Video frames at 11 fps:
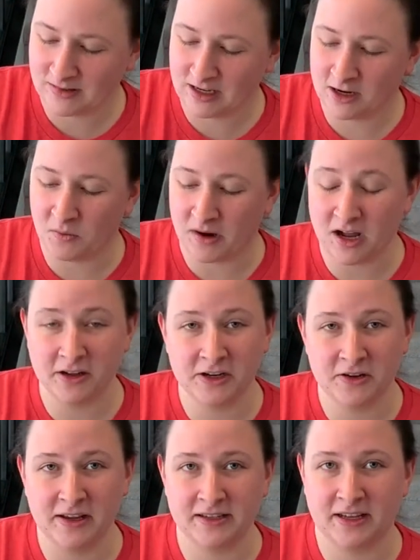What color do
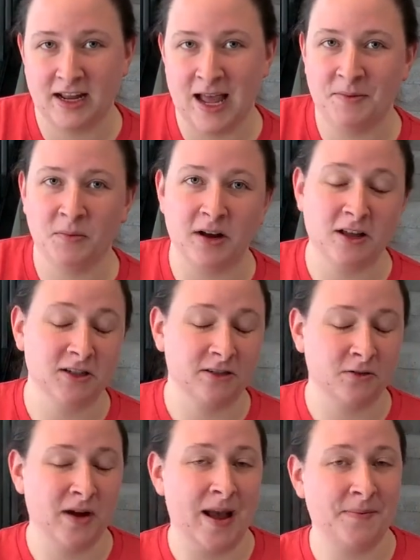you think is gonna happen?
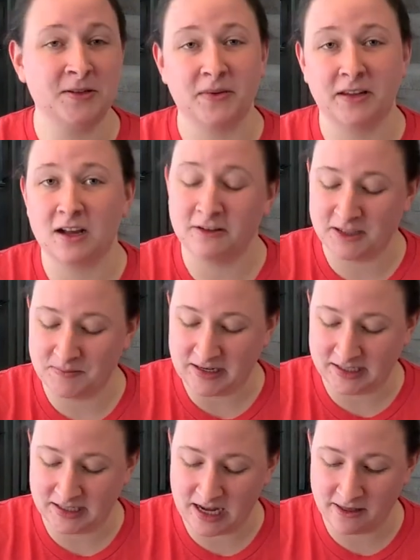What happens when the colors mix
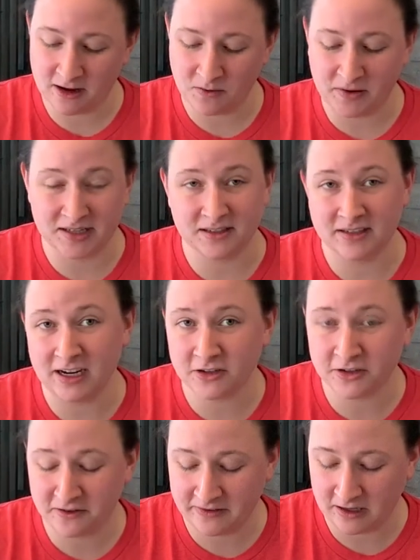together? What does the
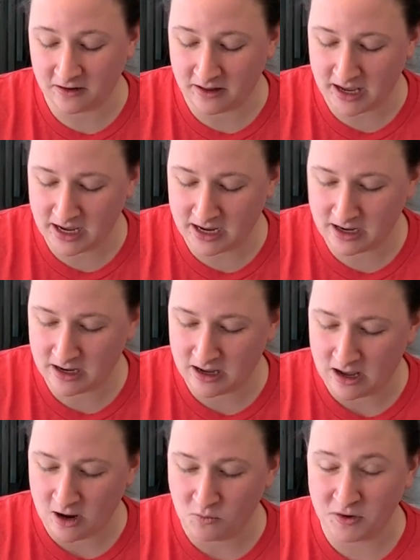texture feel like?
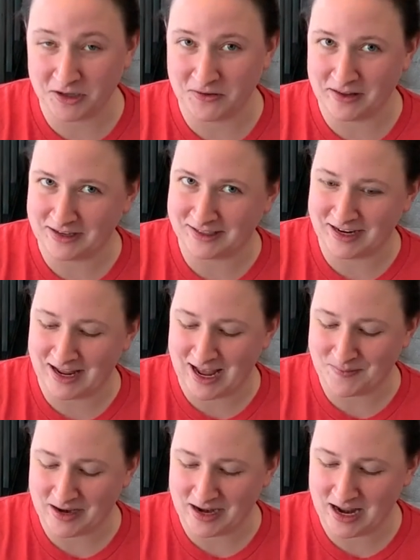What do you think is gonna
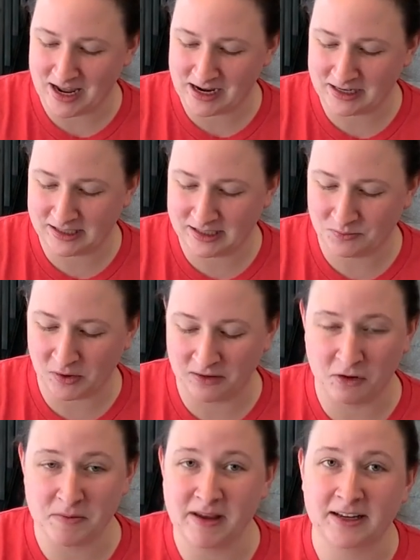happen next? What if
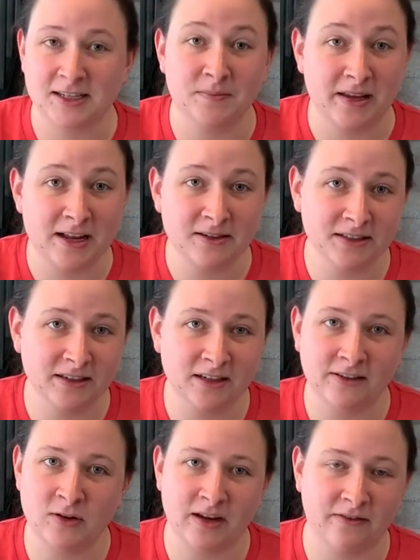we mix something else in it?
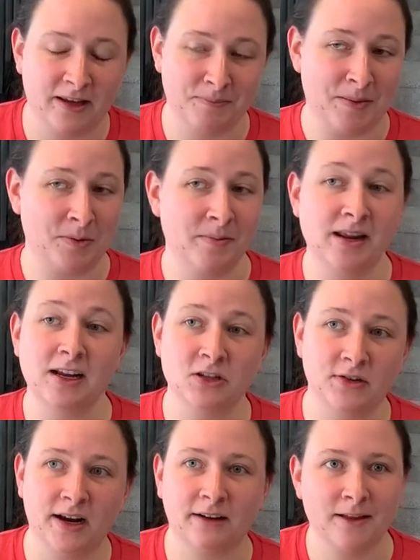If you have like peppermint
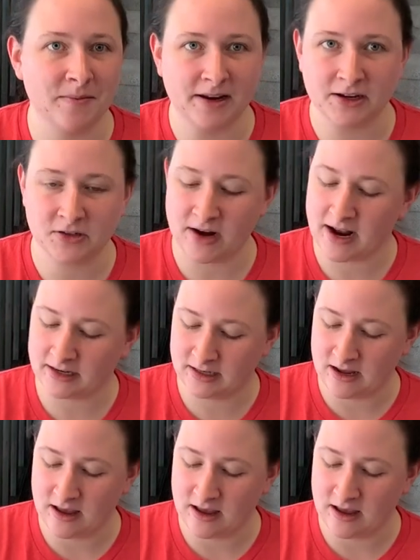extract, lemon extract,